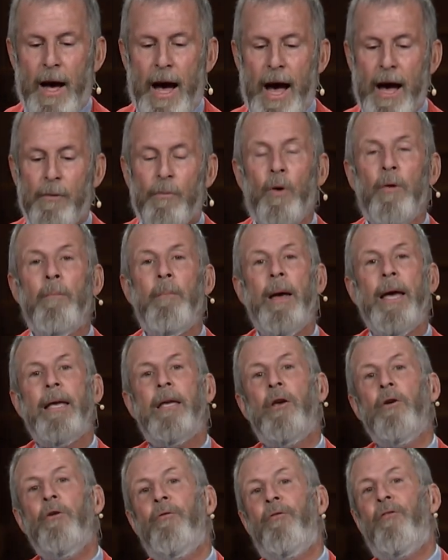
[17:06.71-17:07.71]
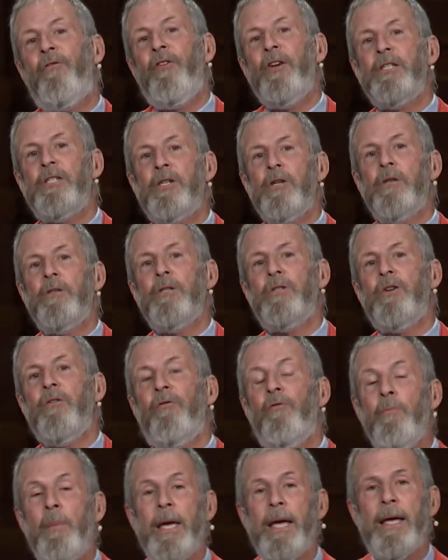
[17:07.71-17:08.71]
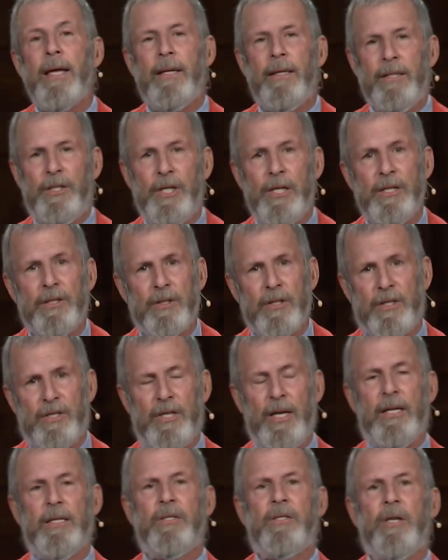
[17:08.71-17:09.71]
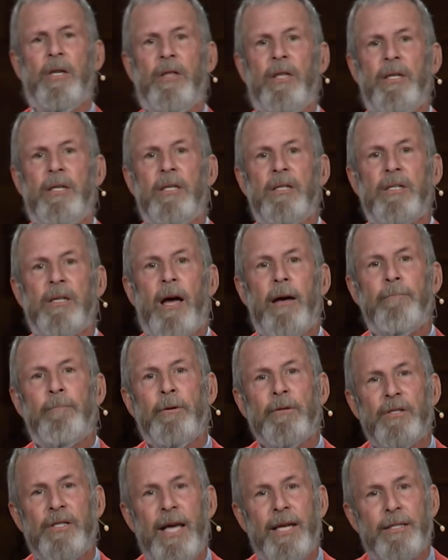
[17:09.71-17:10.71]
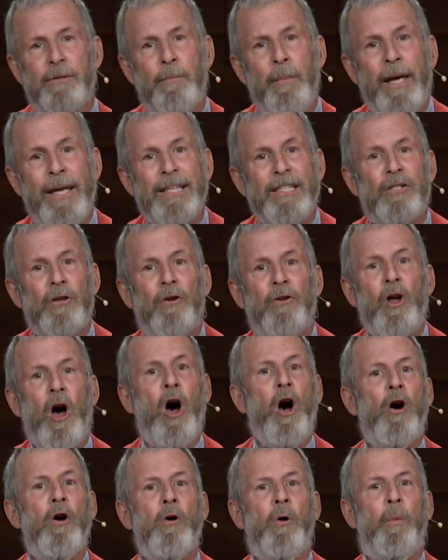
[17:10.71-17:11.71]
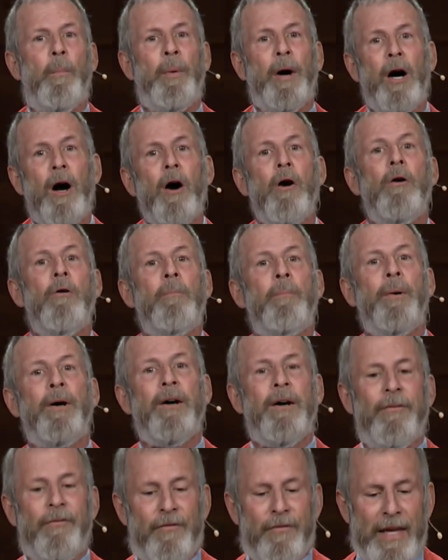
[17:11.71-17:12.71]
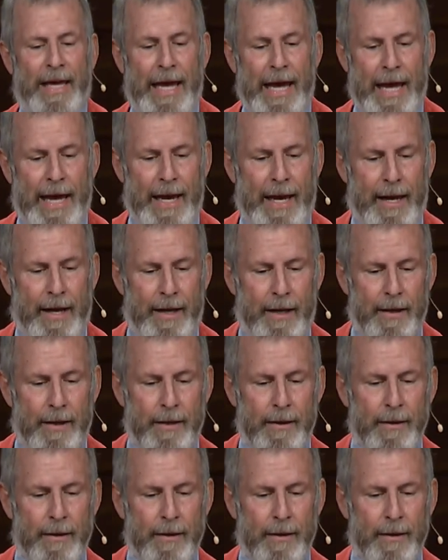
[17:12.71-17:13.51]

I will make you fishers of men, Jesus says to the disciples. That's based on hope, a hope of gain.